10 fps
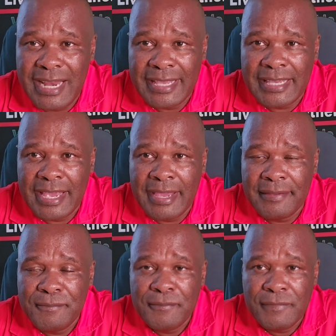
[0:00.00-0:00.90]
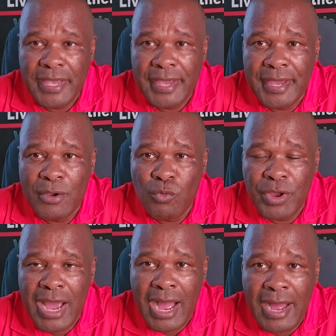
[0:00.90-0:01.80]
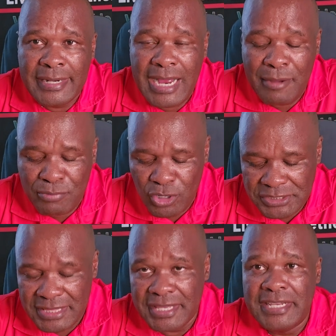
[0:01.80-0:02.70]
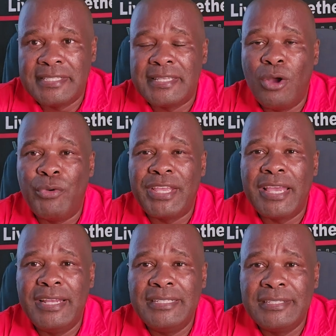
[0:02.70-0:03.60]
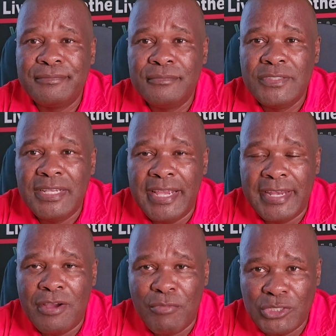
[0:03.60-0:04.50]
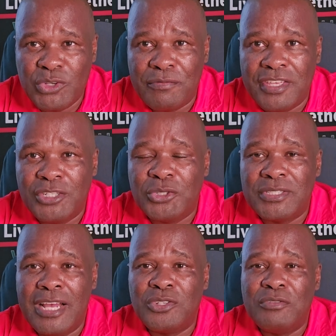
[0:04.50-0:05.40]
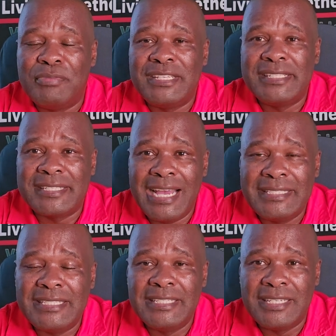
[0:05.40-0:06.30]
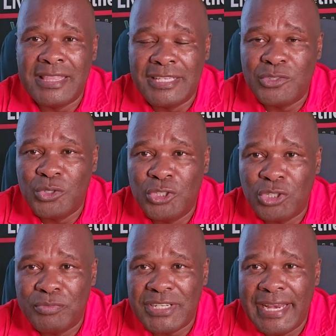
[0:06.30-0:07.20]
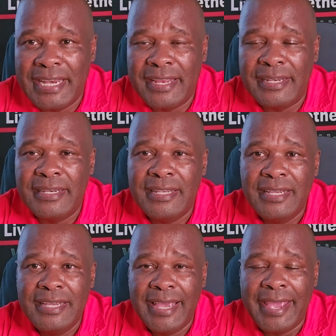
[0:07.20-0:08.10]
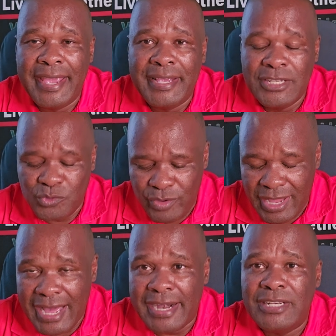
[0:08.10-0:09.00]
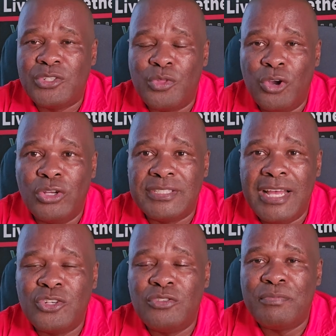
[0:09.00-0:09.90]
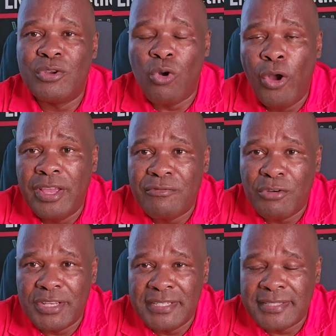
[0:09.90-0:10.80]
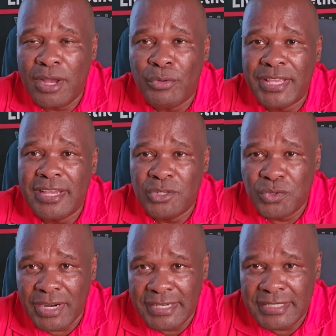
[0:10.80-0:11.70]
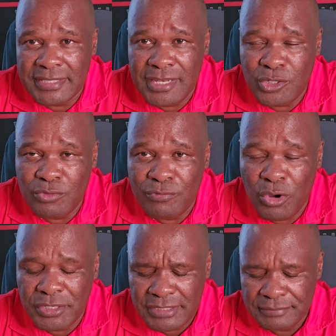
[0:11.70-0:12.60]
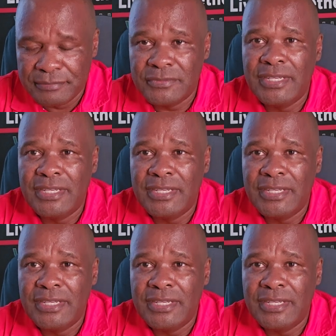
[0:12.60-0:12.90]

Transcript: Like we are approaching the Easter weekend, and most of the issues that we'll be discussing in this YouTube channel is to encourage those that will be going for Easter weekend to register to vote.